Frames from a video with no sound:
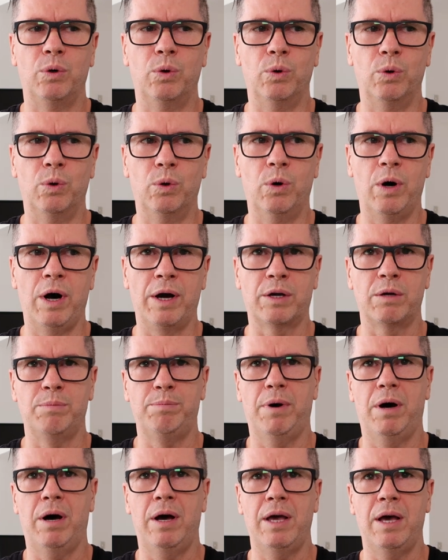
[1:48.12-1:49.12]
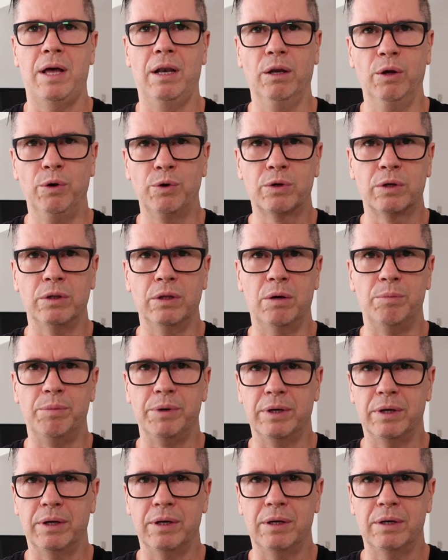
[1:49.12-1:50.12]
or I could buy a low
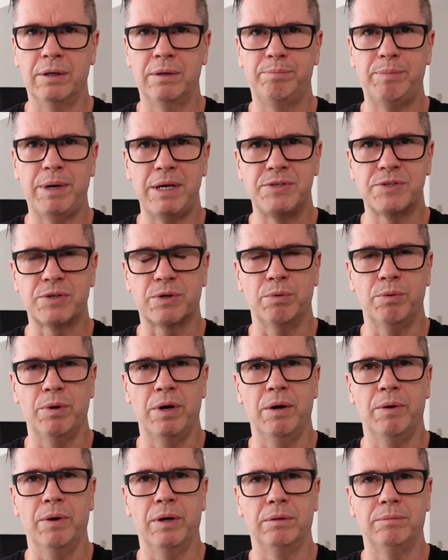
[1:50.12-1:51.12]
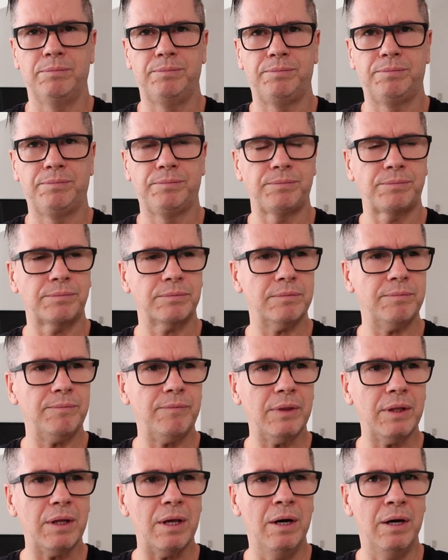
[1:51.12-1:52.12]
kilometer base Carrera.
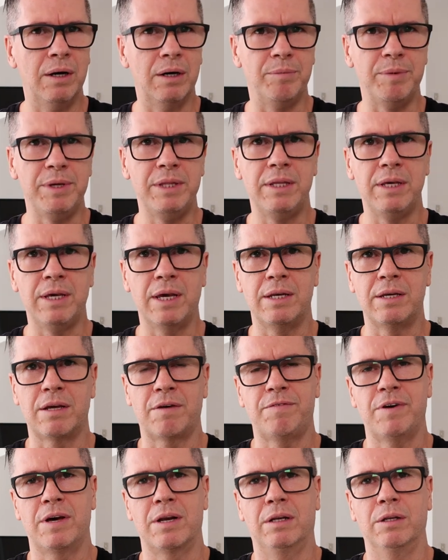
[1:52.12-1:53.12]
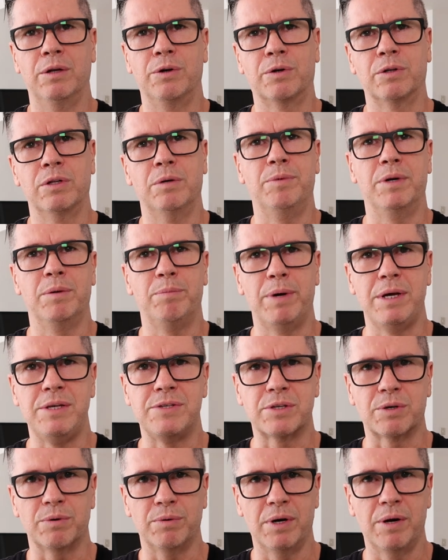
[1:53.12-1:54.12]
In the end, I found a low kilometer
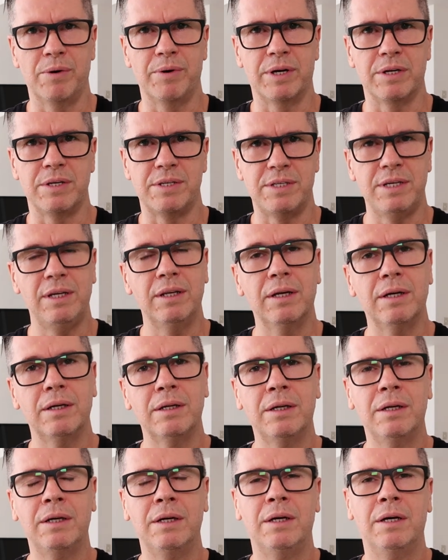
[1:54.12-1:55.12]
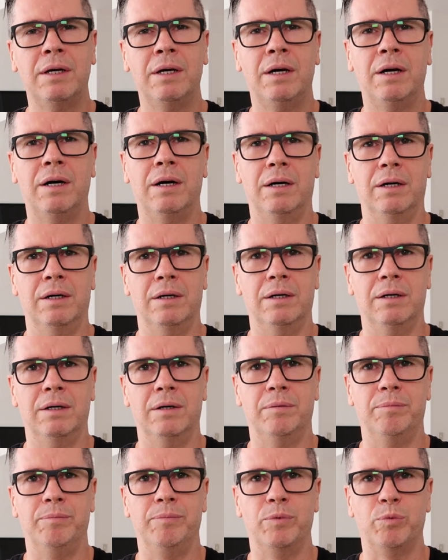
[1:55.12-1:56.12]
base Carrera at a dealer,
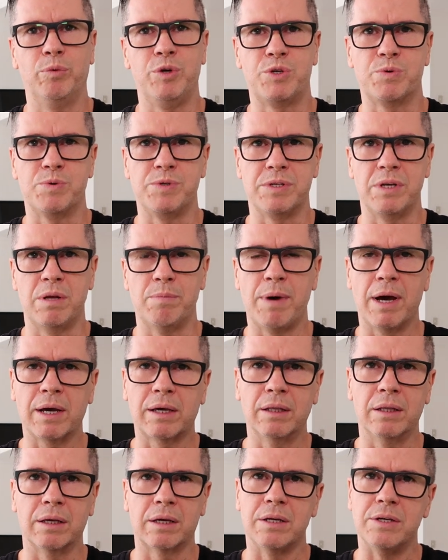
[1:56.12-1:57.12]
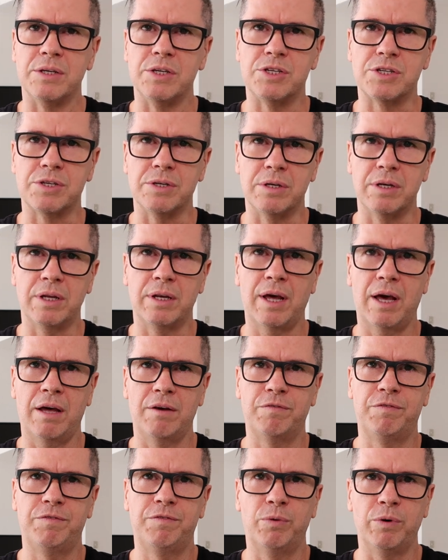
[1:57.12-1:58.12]
which was in immaculate condition. It
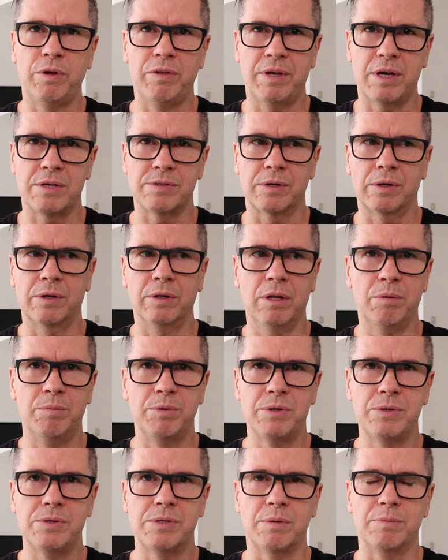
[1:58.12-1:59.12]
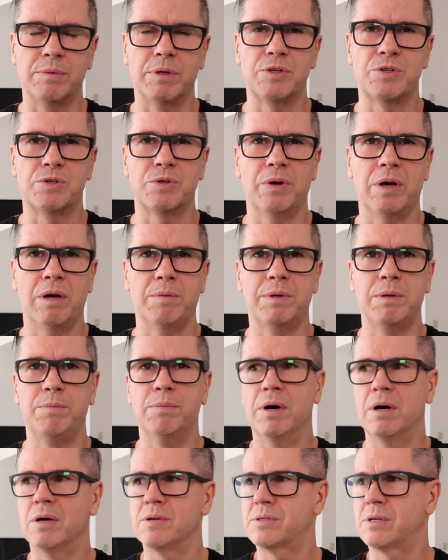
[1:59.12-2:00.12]
had 40,000 kilometers. I'm not sure how many
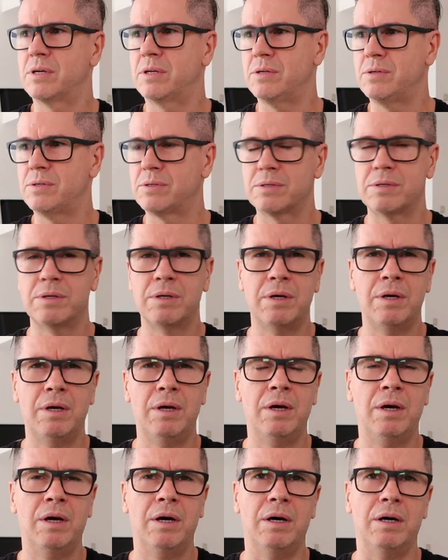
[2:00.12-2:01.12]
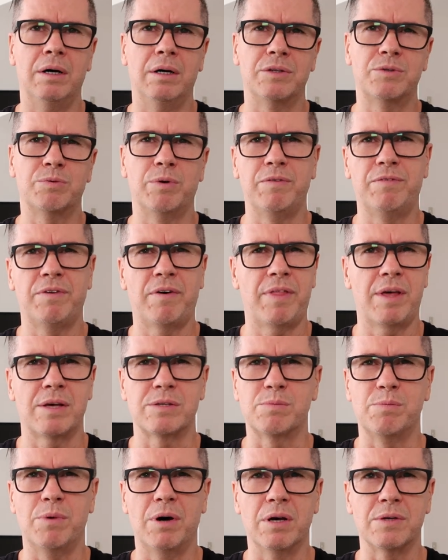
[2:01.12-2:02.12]
miles that is,
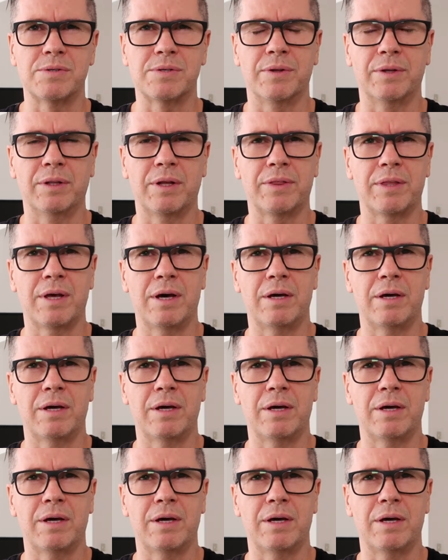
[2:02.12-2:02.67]
25,000 miles, something like